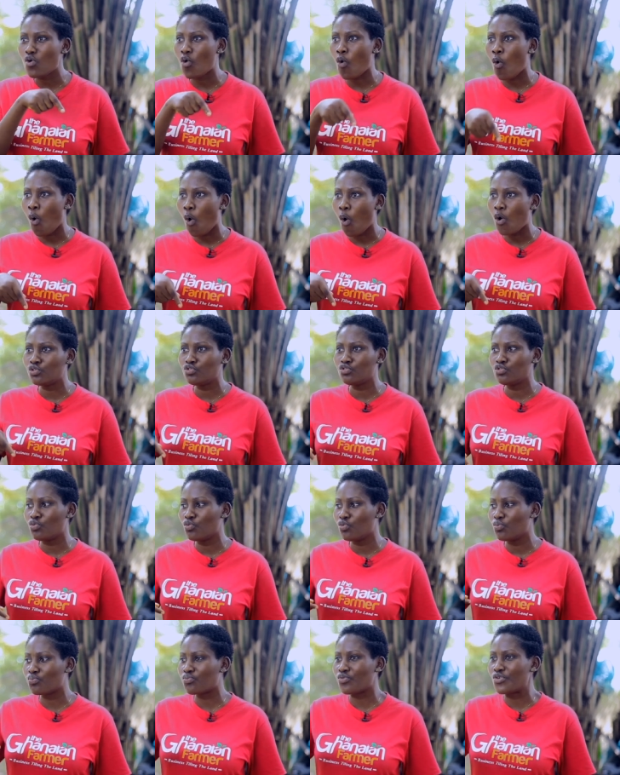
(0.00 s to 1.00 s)
or
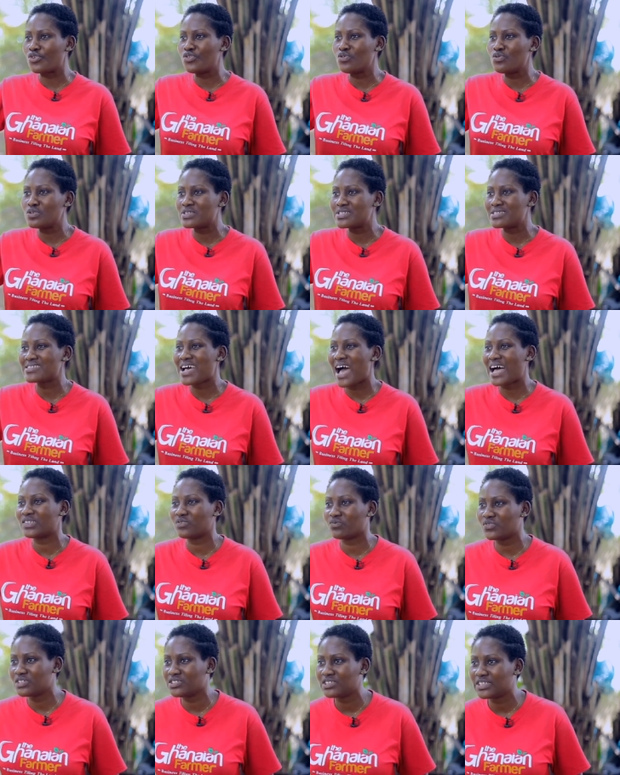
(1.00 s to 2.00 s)
you produce it
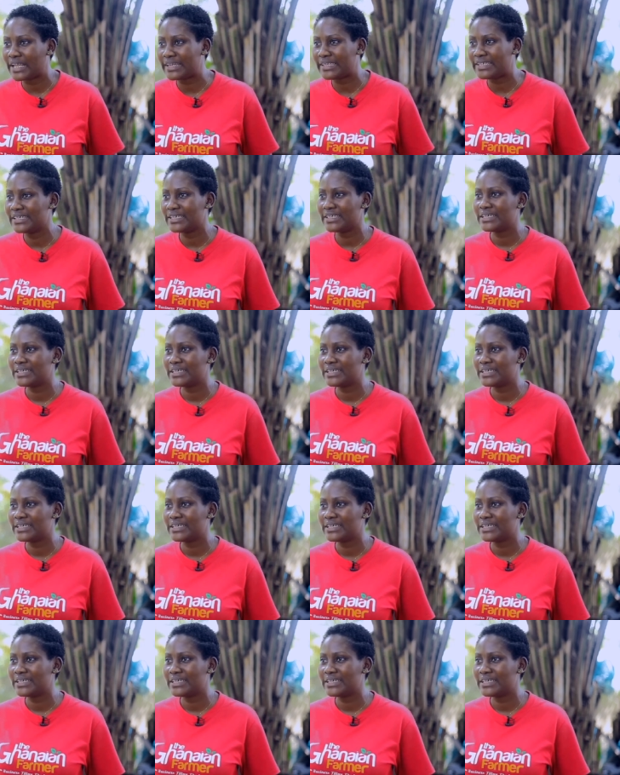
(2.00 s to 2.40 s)
artificially?